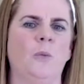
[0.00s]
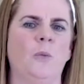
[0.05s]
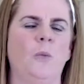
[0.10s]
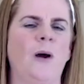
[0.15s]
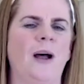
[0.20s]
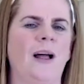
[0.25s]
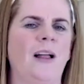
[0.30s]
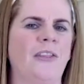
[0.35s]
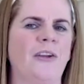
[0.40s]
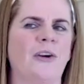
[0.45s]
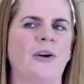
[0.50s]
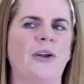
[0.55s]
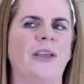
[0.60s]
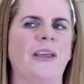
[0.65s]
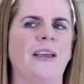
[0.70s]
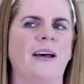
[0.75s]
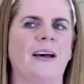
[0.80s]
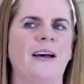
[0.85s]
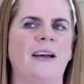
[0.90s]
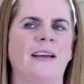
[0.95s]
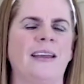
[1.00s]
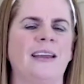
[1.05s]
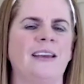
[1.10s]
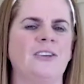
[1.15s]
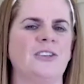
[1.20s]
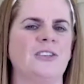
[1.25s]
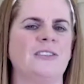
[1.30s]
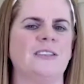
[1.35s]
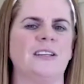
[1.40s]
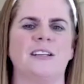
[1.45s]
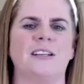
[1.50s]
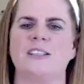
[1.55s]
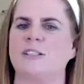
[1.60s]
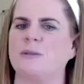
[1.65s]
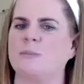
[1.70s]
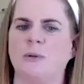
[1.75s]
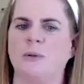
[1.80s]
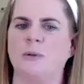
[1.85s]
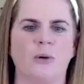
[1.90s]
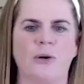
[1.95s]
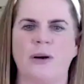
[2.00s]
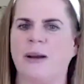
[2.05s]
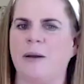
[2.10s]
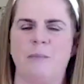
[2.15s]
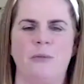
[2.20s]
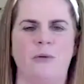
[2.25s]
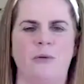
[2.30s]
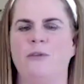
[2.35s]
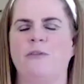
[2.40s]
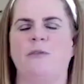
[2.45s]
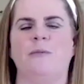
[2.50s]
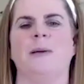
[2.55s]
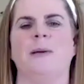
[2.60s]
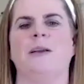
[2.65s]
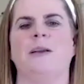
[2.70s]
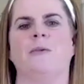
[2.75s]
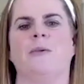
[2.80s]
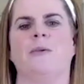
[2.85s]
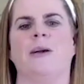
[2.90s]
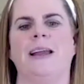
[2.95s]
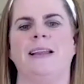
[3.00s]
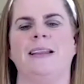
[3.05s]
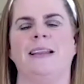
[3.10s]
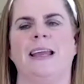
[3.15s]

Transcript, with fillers: while they're young and just exploring movement, right?